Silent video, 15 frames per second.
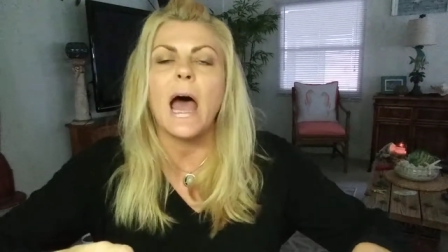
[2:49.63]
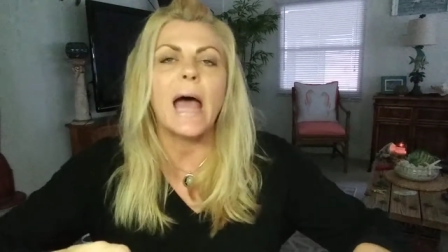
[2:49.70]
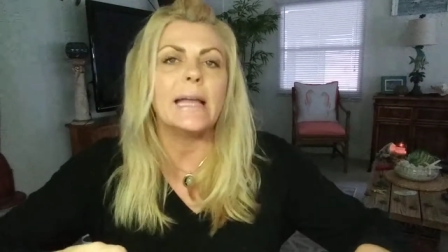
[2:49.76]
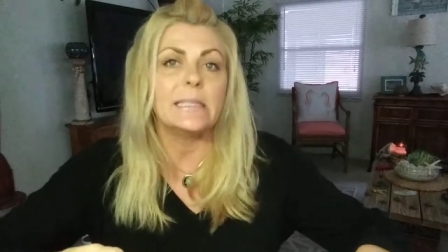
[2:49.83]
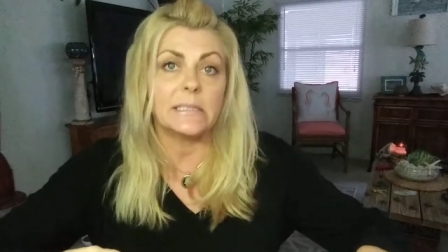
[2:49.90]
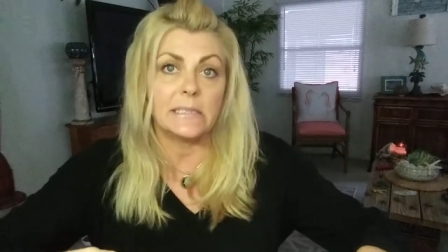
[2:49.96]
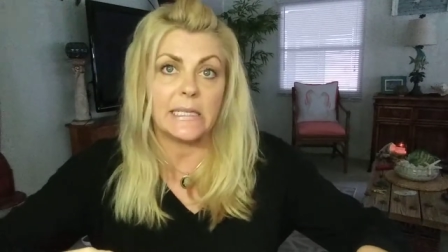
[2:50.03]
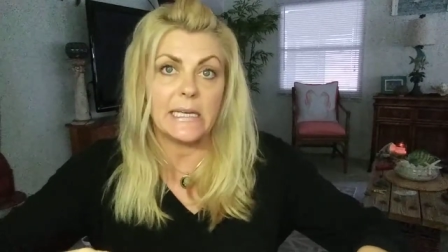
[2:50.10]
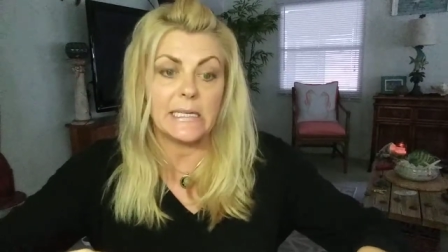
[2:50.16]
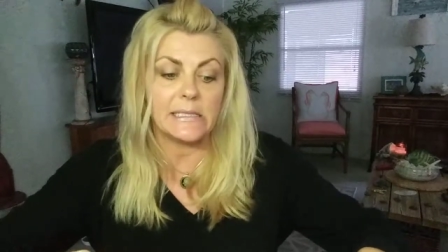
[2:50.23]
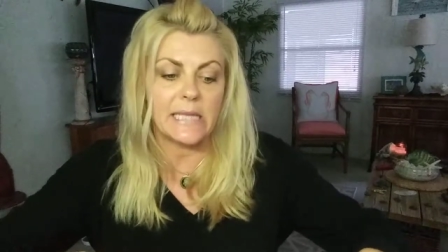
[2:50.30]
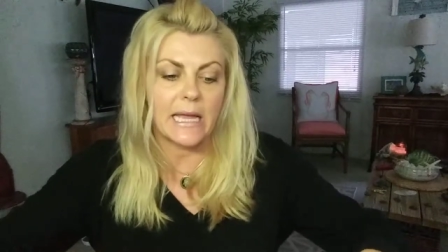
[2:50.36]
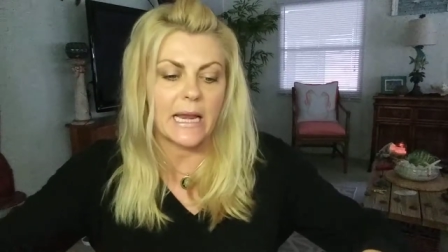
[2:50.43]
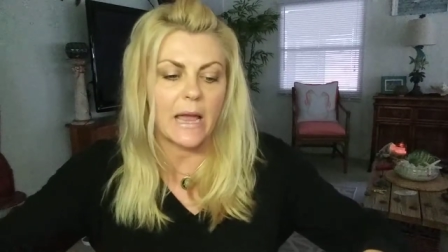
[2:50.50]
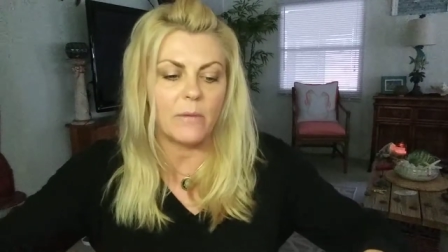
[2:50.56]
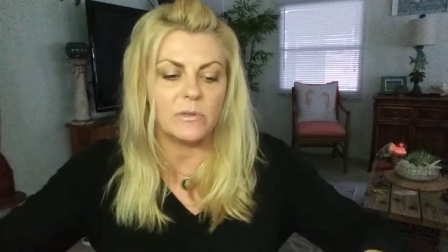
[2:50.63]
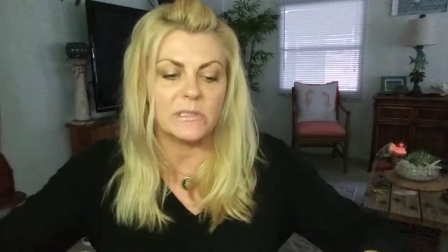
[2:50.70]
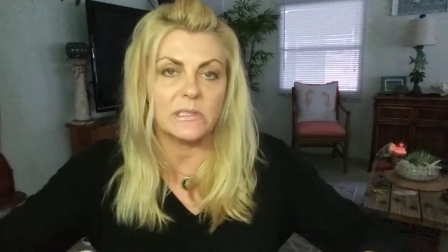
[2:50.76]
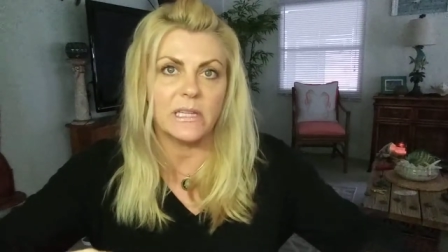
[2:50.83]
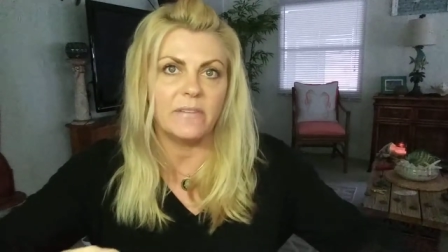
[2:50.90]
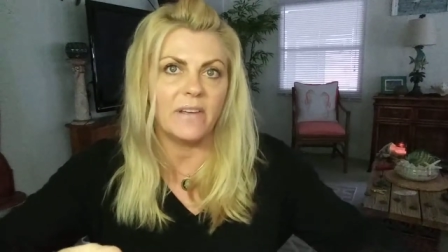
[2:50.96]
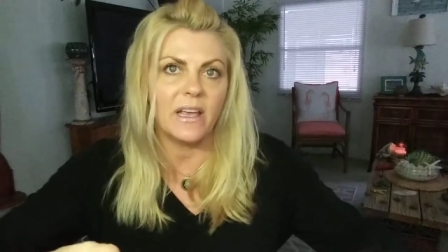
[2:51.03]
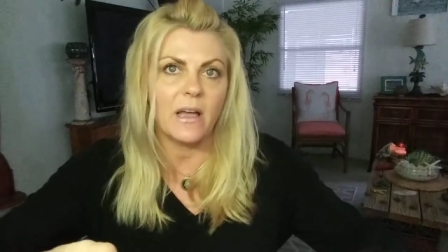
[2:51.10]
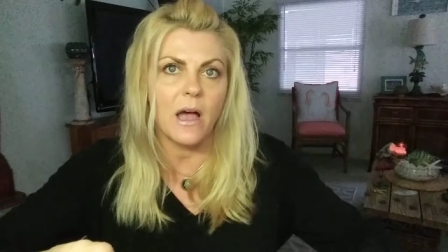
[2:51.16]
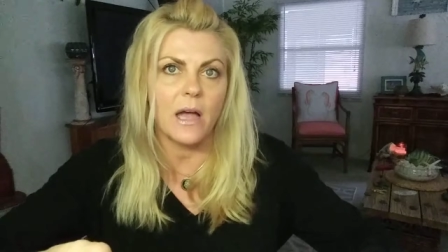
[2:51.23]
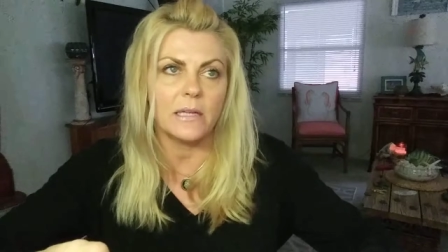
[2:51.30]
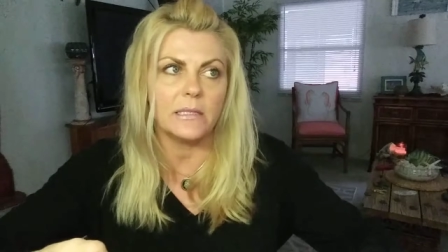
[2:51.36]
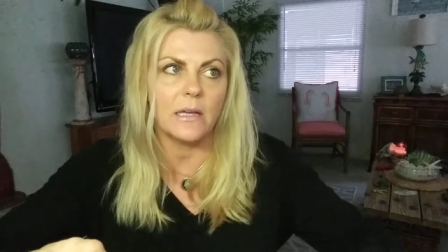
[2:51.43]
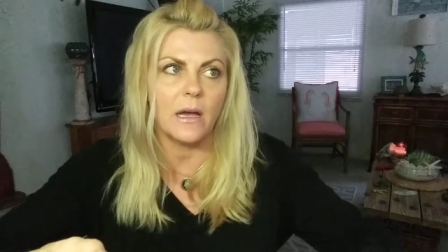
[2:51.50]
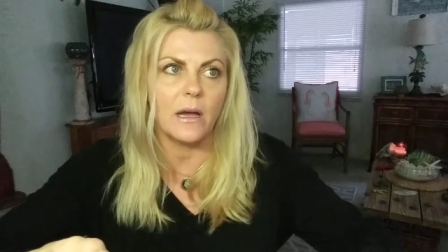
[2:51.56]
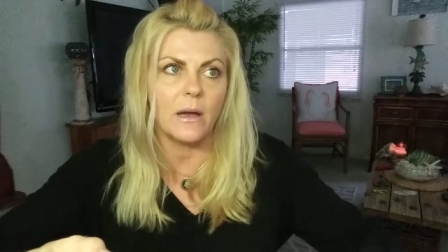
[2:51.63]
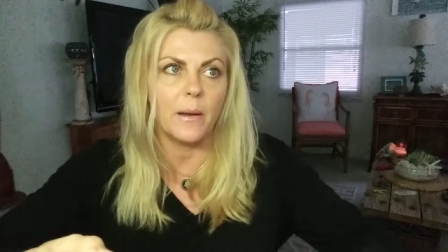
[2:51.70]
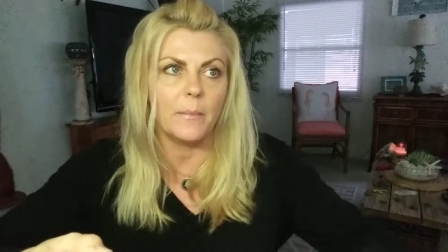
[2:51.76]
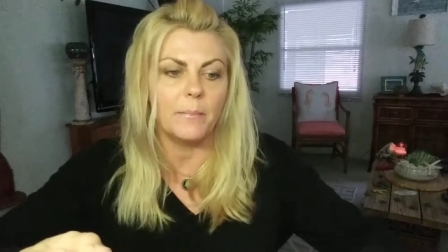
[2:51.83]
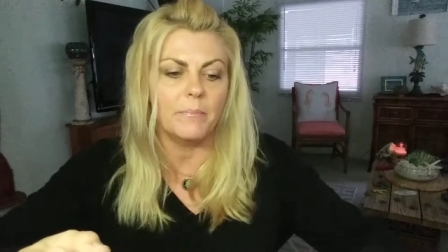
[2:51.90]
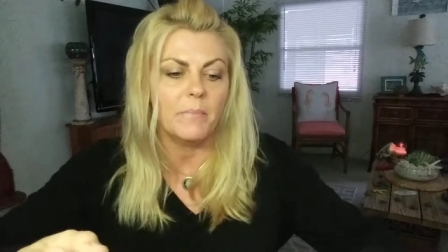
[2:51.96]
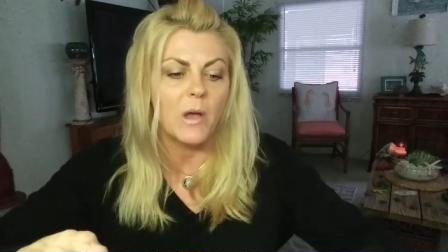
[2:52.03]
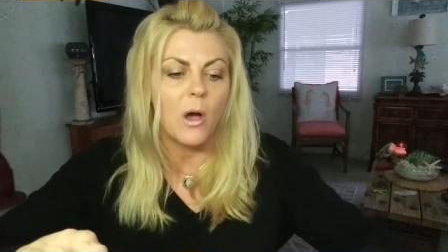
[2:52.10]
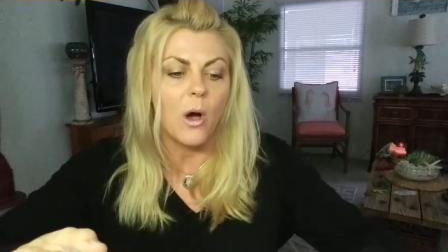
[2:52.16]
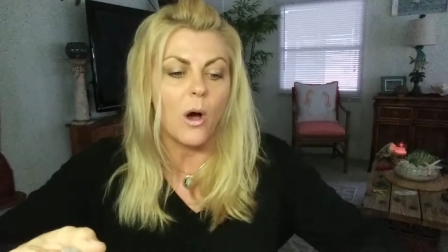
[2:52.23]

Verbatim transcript: iced teas that I was living on um,